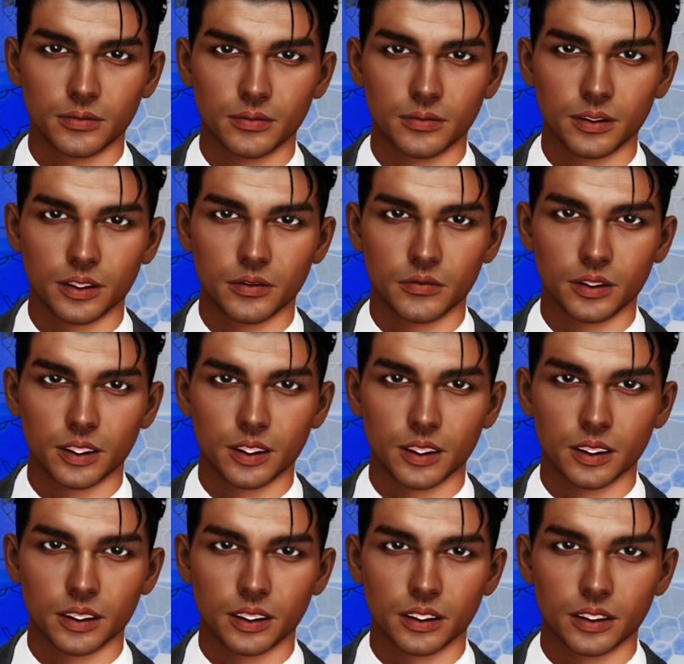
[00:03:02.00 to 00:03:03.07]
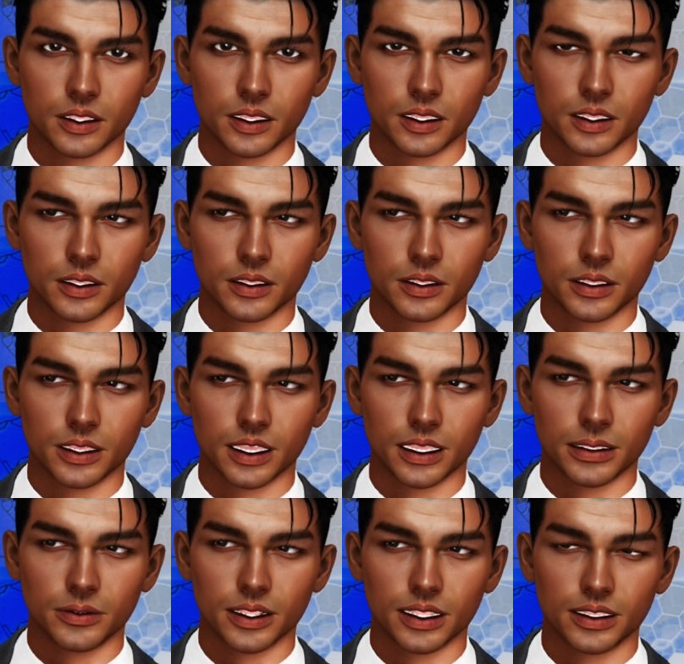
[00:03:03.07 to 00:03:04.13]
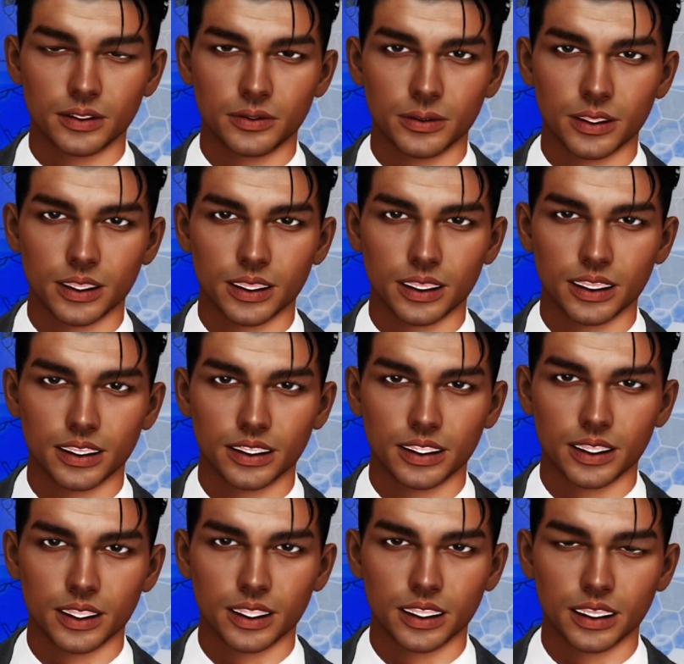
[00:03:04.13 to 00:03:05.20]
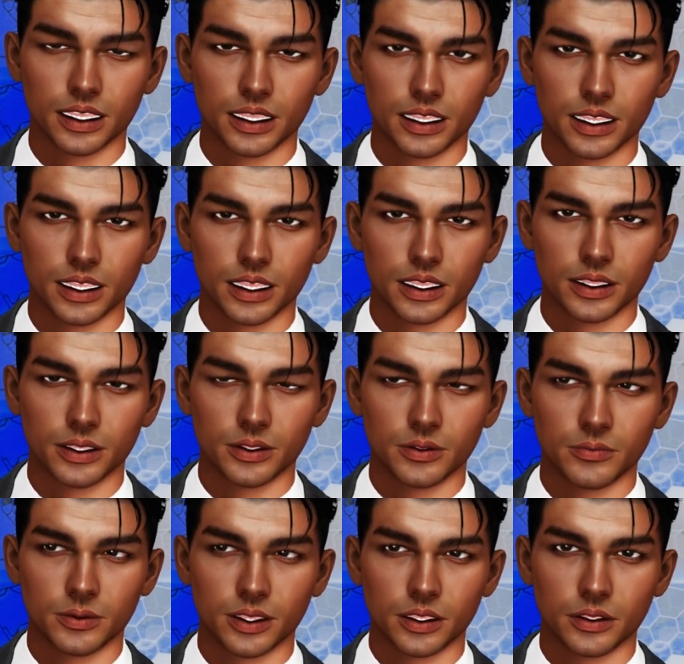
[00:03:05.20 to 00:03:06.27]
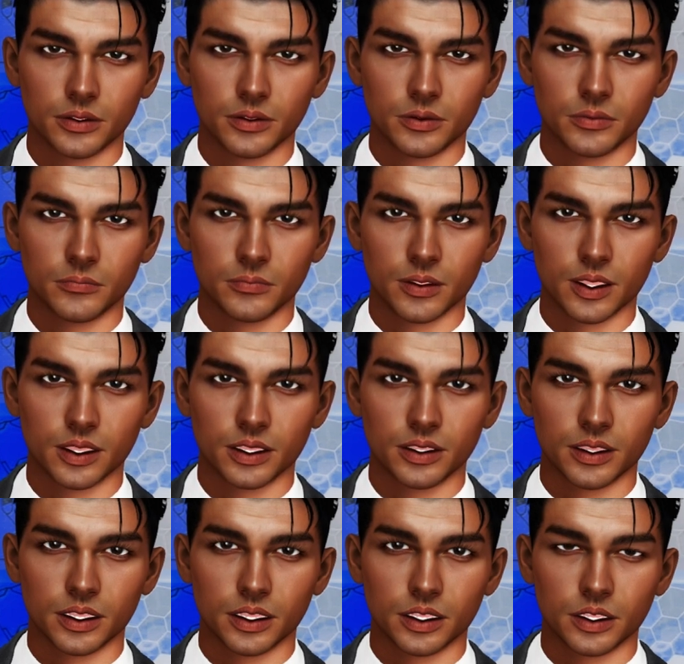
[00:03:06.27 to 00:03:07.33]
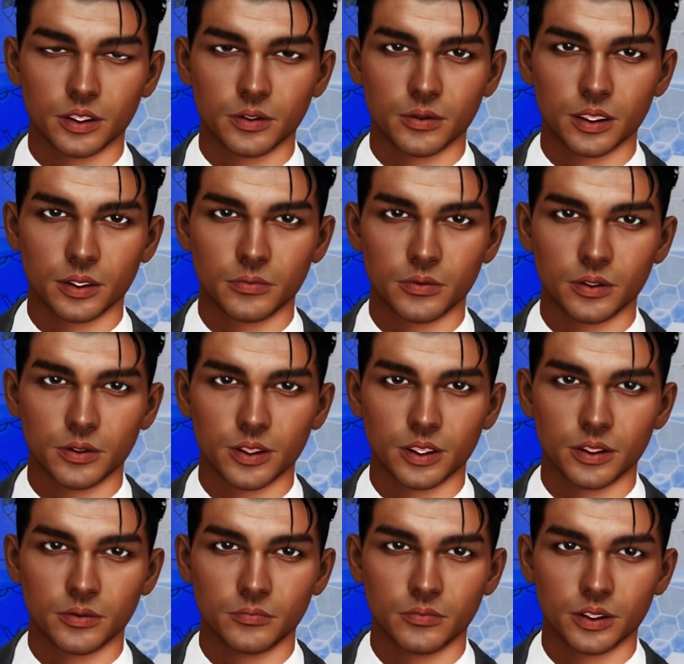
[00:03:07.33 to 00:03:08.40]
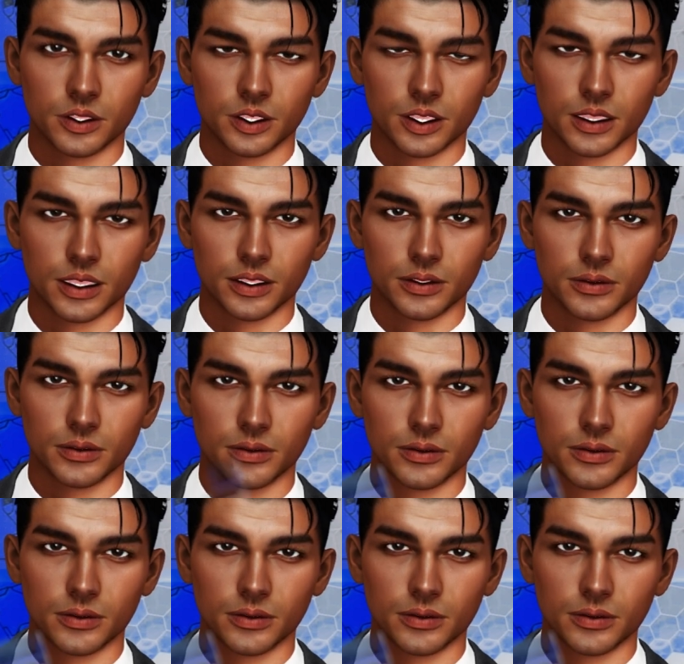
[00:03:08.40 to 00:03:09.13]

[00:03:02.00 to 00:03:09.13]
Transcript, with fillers: Users can also now see who liked their posts, providing more opportunities for interaction and connection with the community.